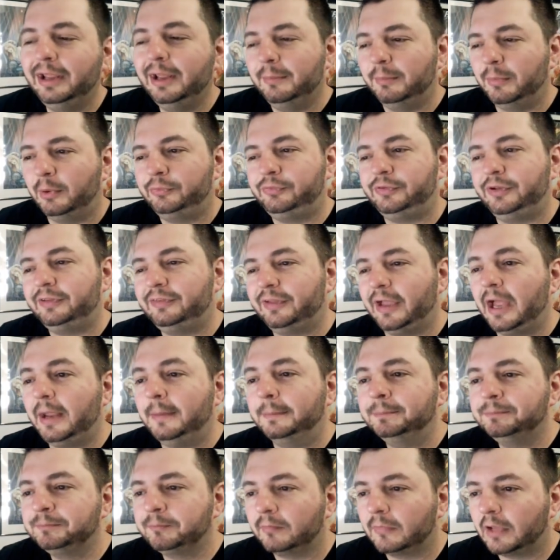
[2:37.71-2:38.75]
most of the time,
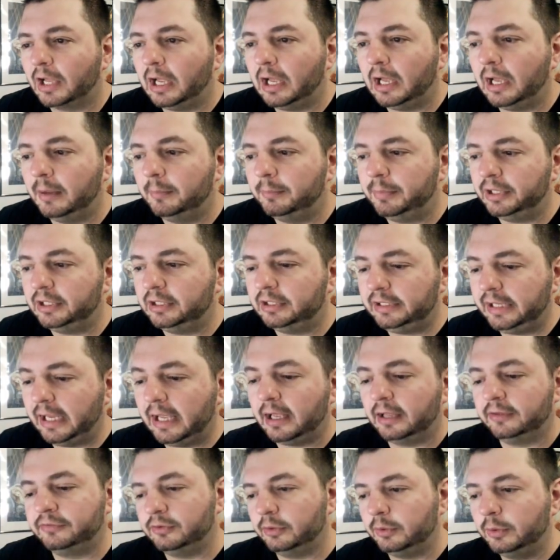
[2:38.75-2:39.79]
but
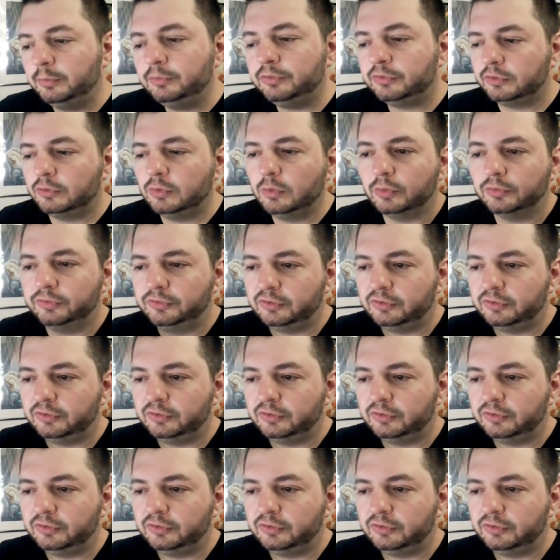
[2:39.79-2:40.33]
yeah, so it was cool.